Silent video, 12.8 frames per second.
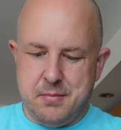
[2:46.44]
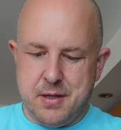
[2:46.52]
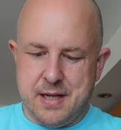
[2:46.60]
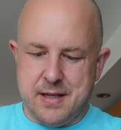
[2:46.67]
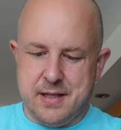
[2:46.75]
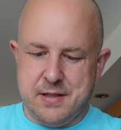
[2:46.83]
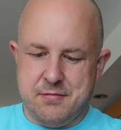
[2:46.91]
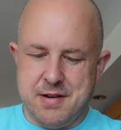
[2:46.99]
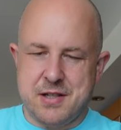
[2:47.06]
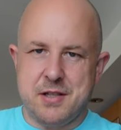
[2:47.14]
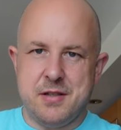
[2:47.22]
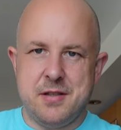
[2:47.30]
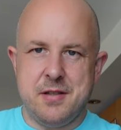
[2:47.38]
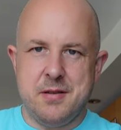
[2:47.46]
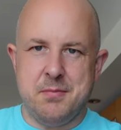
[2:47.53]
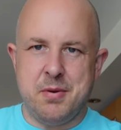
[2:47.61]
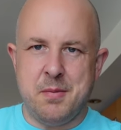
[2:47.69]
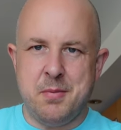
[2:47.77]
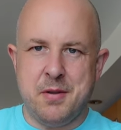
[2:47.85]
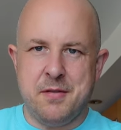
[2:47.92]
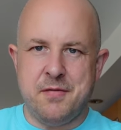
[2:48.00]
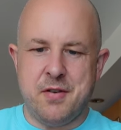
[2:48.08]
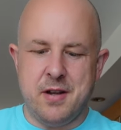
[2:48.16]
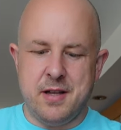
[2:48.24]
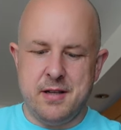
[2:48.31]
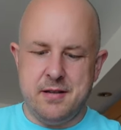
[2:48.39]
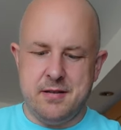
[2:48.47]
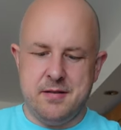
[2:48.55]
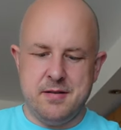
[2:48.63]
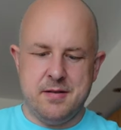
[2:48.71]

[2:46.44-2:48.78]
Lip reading: pull out these rashers, pop them on the fryer, and